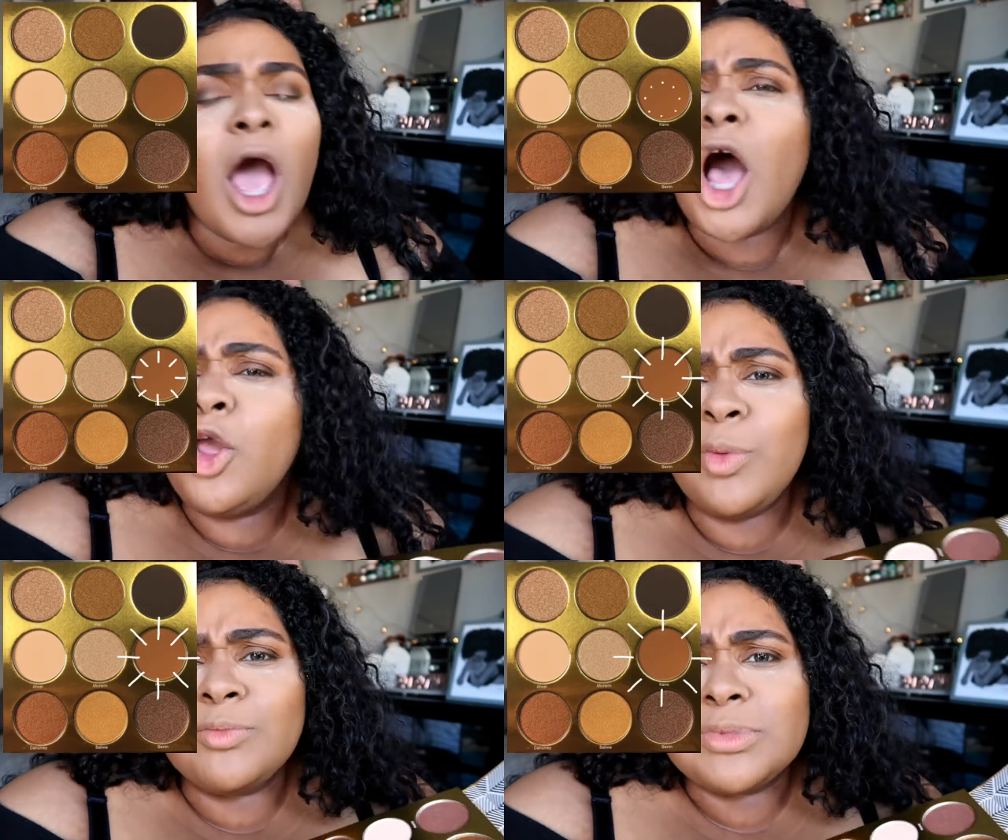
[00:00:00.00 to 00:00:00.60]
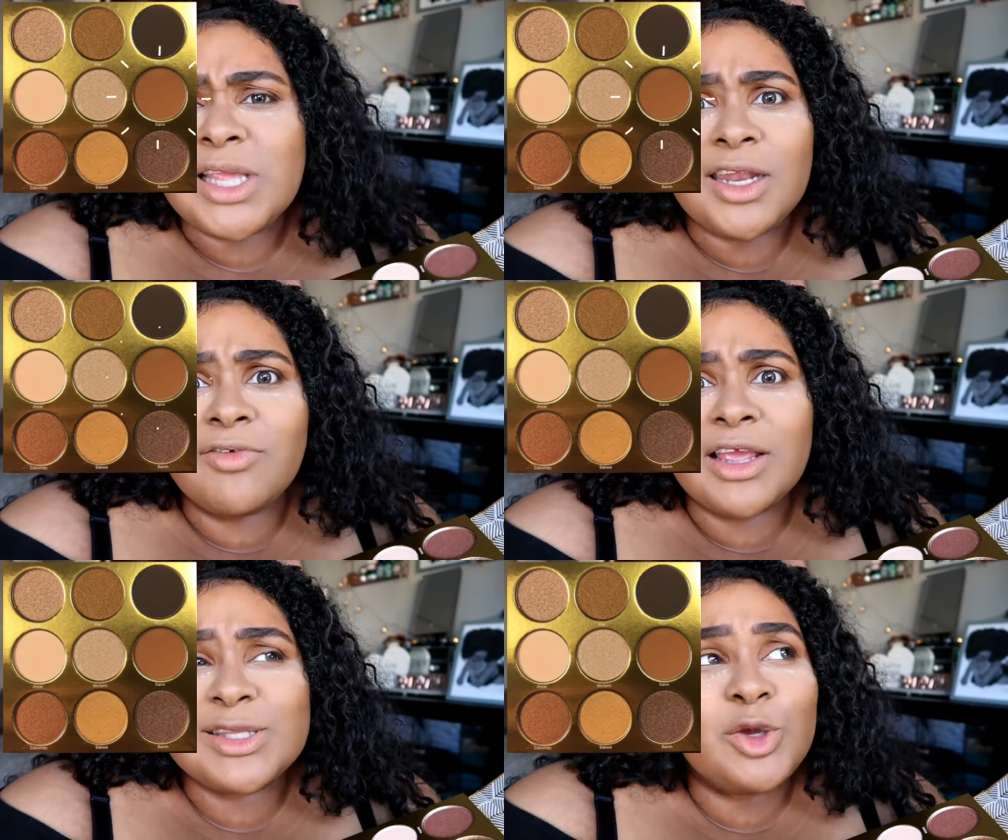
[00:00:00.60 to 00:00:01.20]
I hope I'm saying it
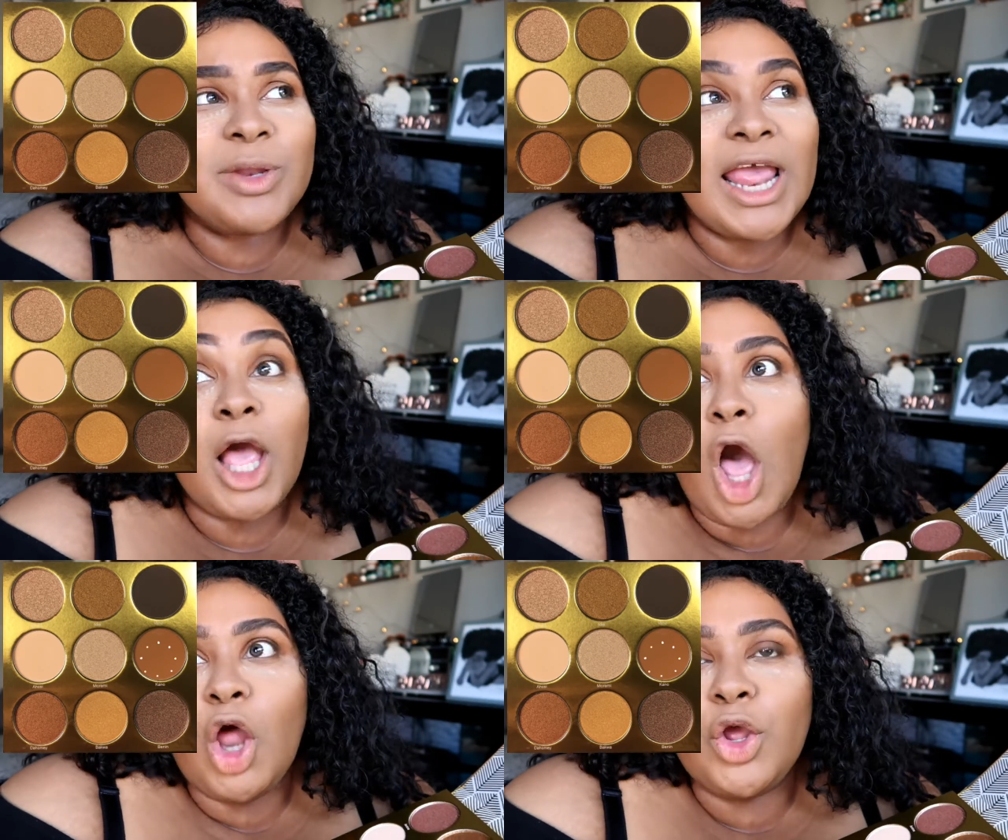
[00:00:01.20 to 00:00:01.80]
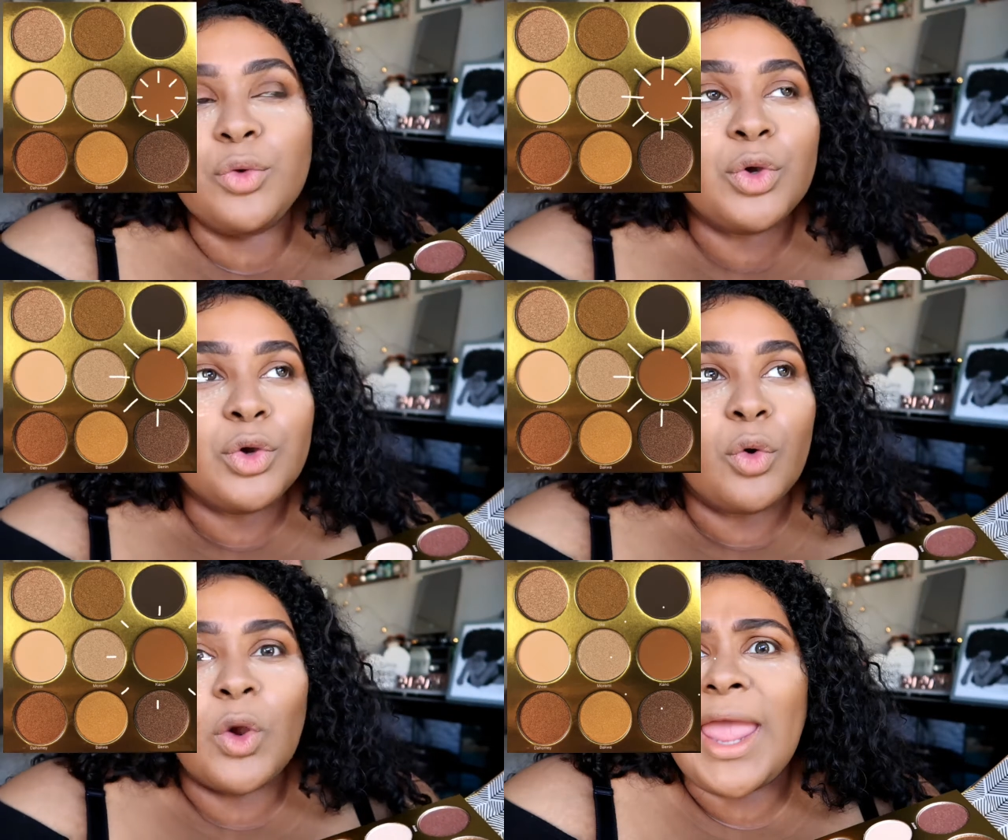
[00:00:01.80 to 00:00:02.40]
right, because it could be like Kano
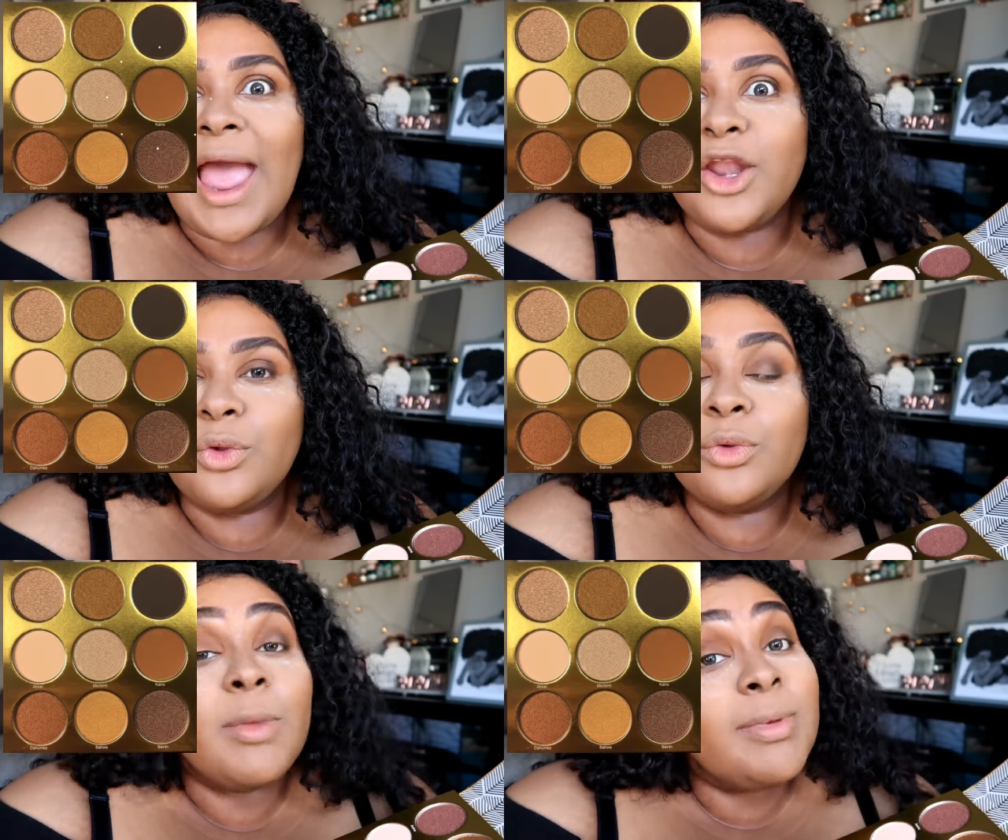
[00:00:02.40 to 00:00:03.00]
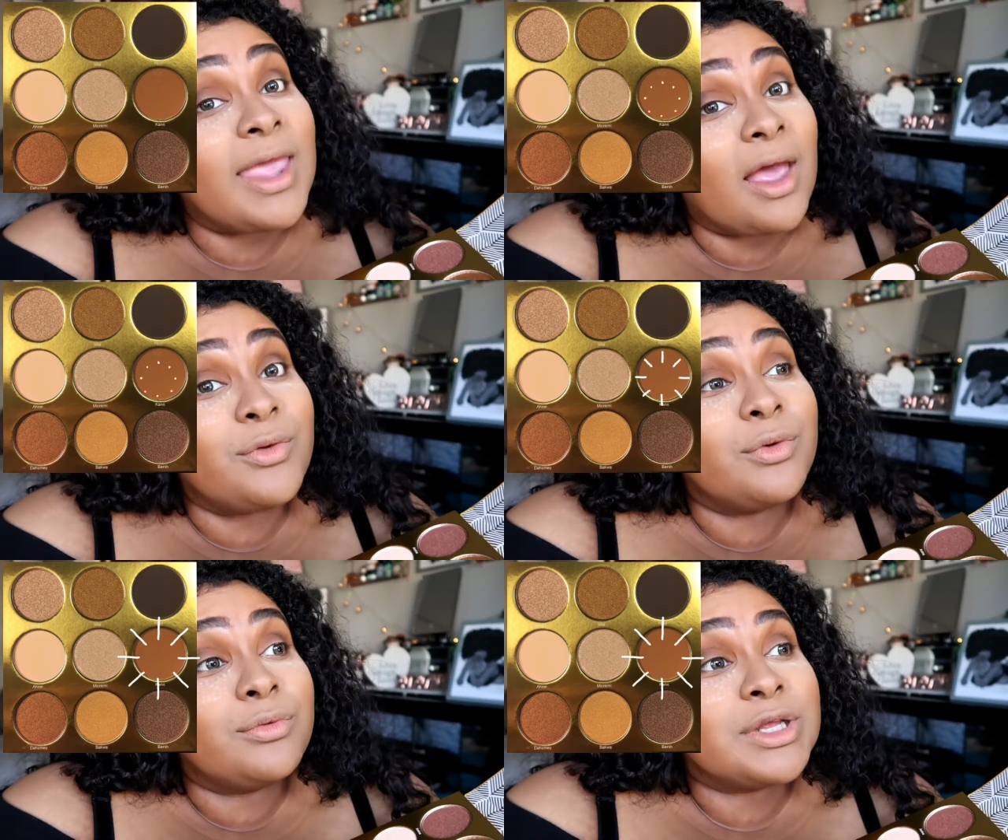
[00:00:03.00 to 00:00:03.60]
or Cano. Maybe
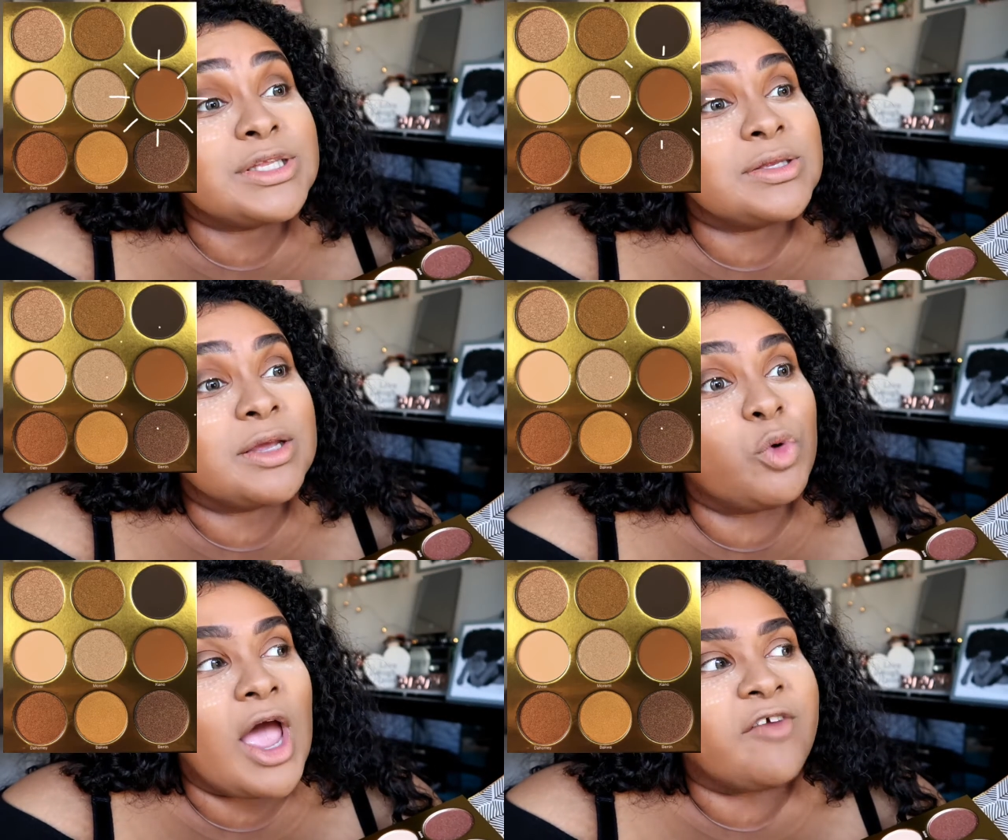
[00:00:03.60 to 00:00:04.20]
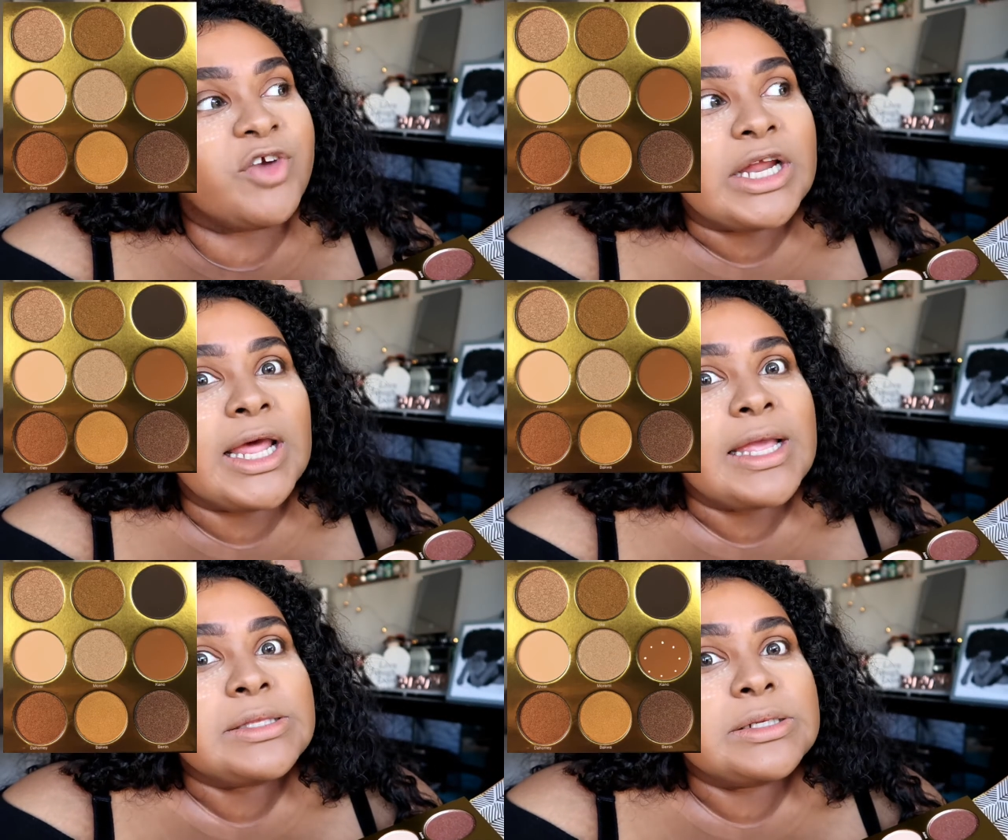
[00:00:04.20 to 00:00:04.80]
Cano. That sounds like more
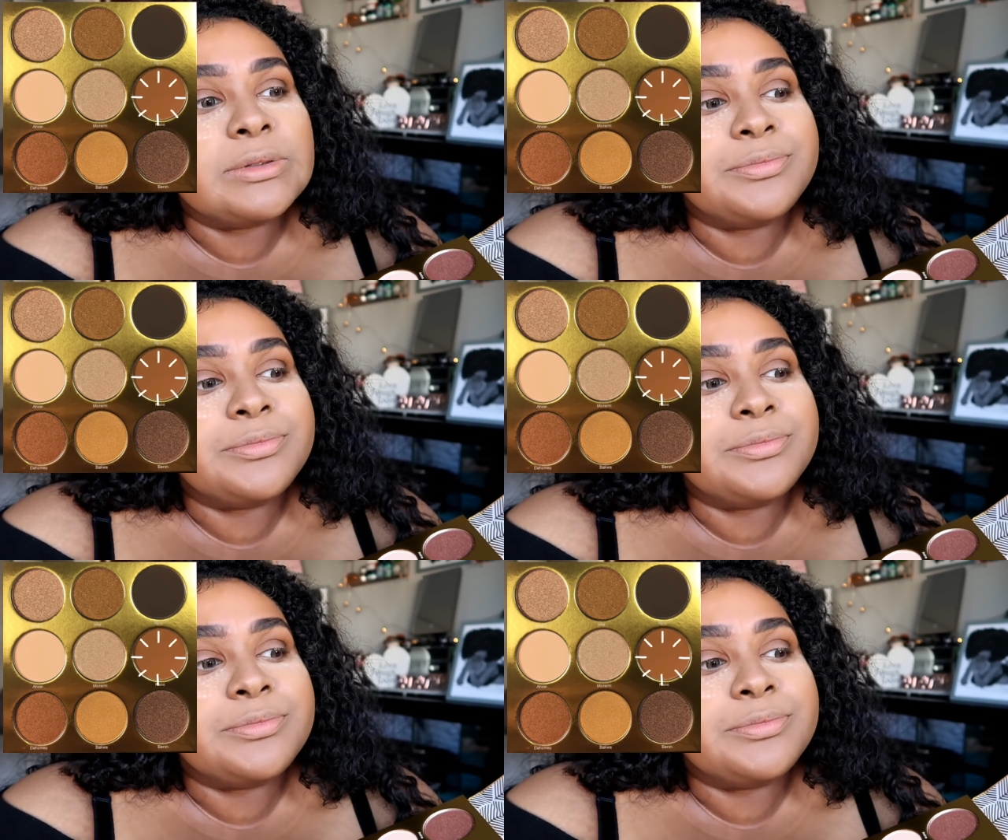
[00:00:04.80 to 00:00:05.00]
Africanized.